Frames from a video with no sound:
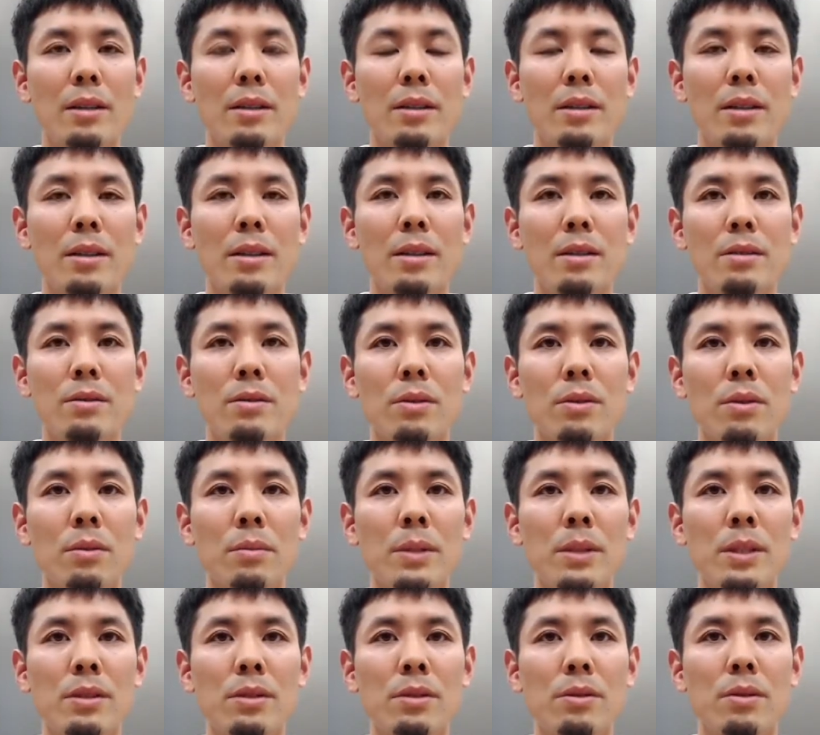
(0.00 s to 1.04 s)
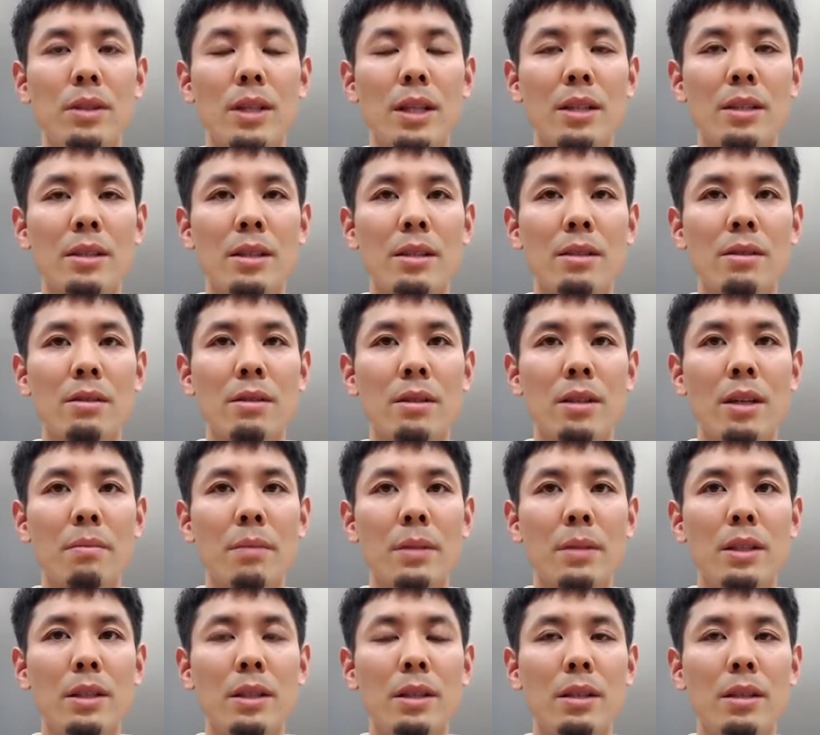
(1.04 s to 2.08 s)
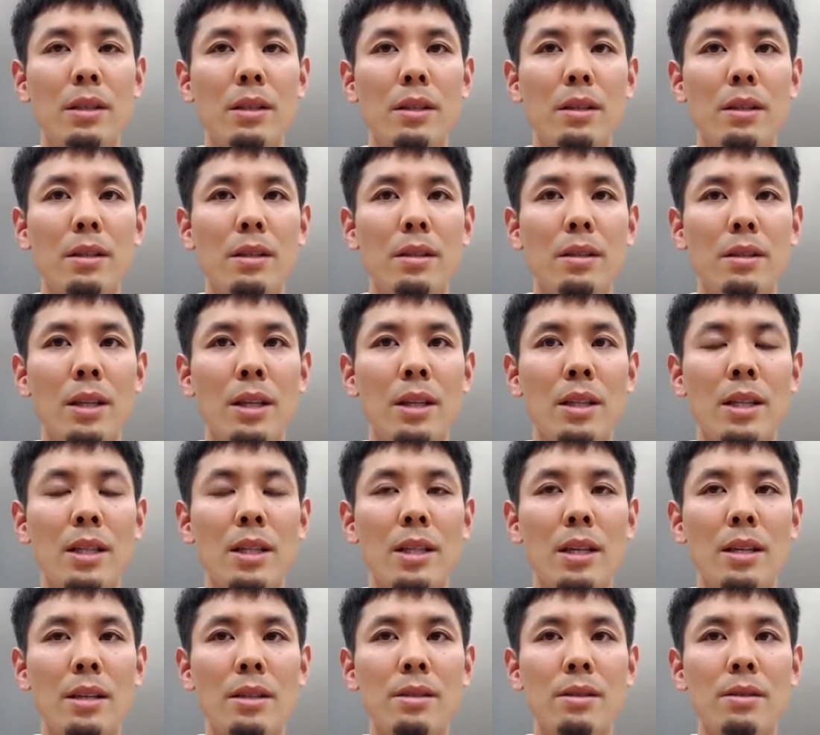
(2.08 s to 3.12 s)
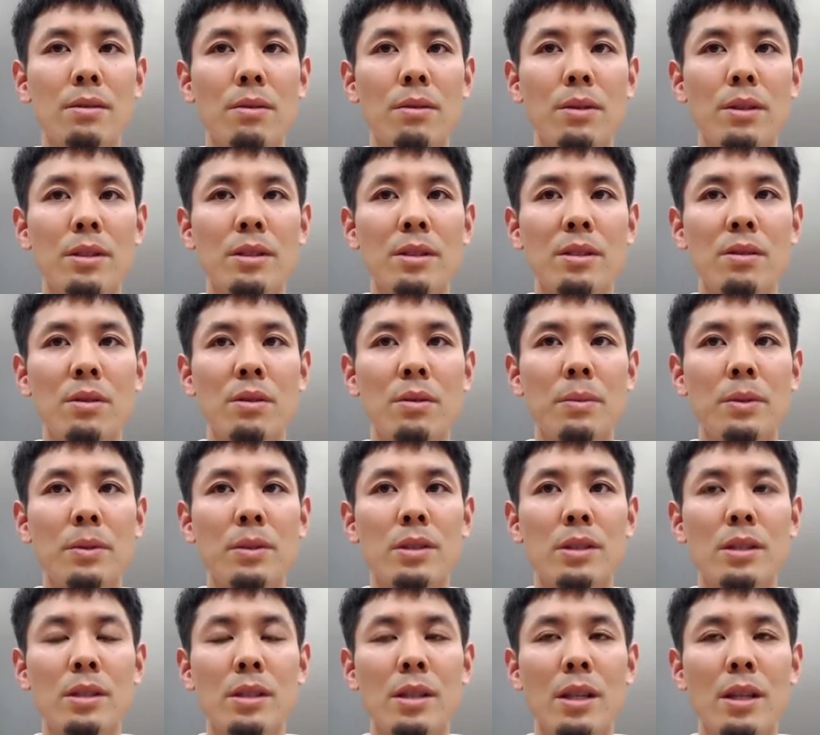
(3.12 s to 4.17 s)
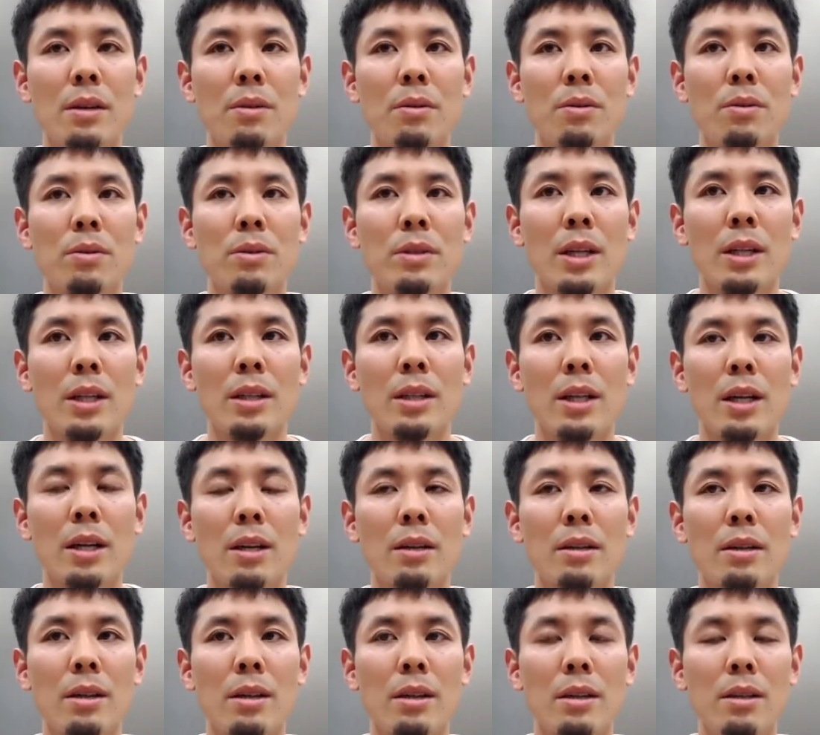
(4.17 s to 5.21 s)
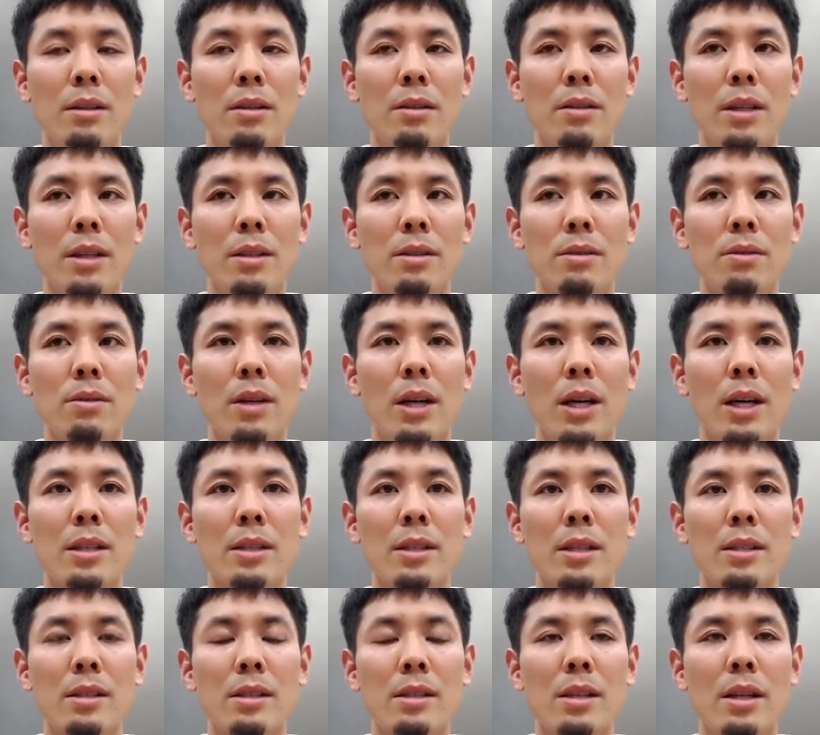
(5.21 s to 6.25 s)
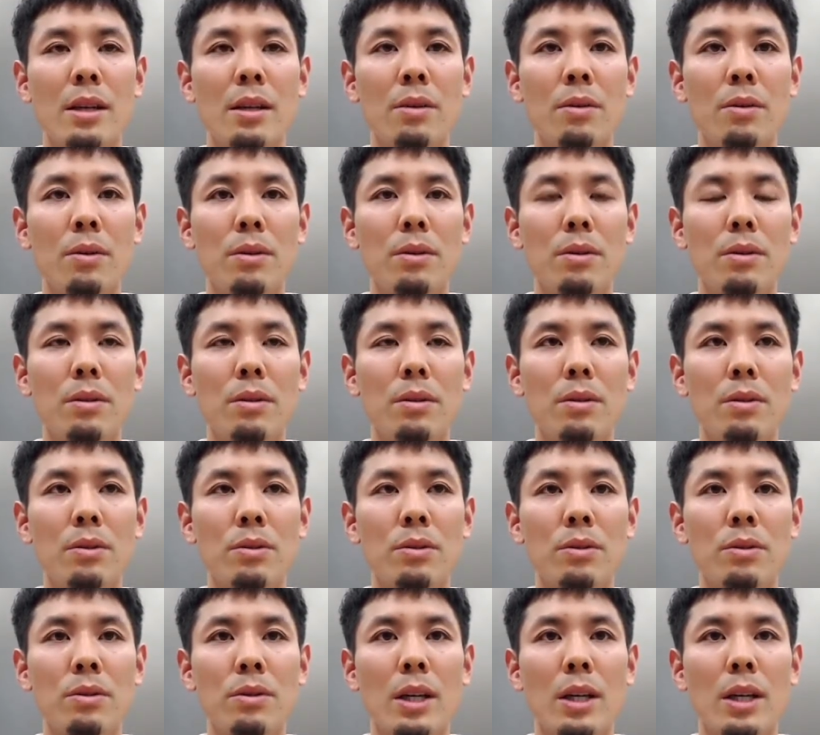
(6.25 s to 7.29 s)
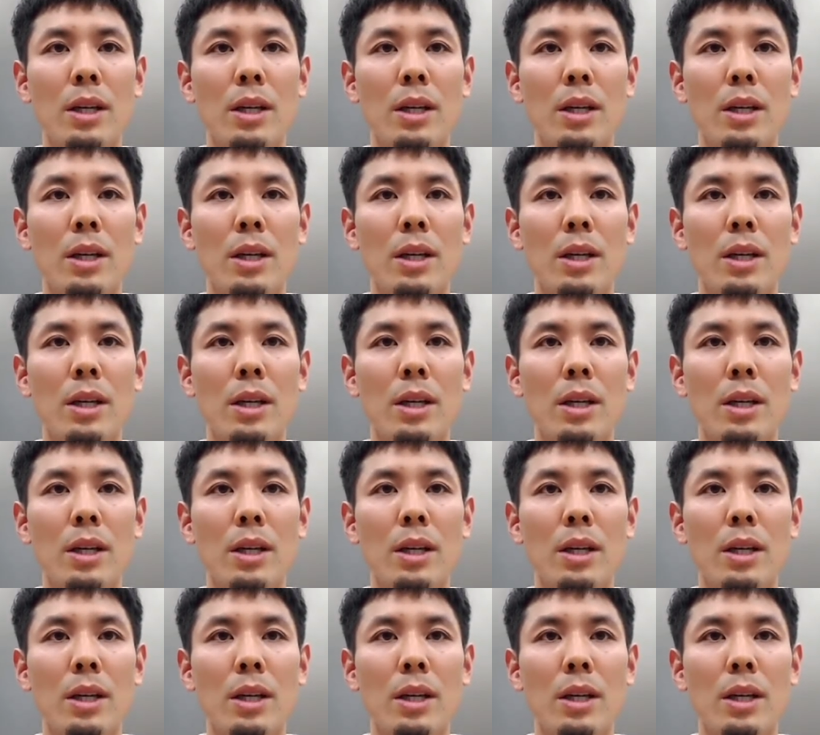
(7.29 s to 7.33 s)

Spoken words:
Here are two examples of improvements we have made using data science techniques to achieve our